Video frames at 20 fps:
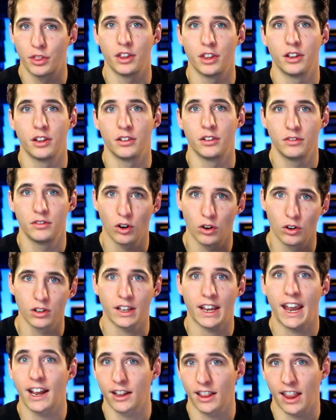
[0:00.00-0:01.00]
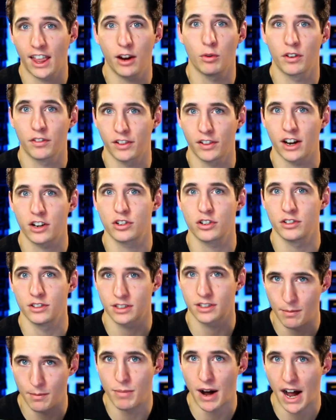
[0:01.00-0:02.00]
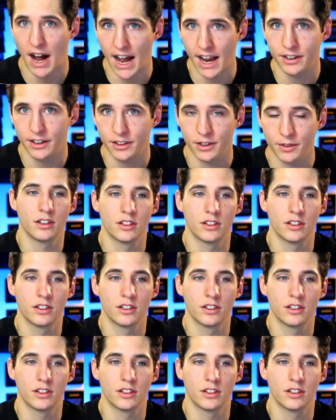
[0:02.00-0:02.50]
the early and late reflections combined.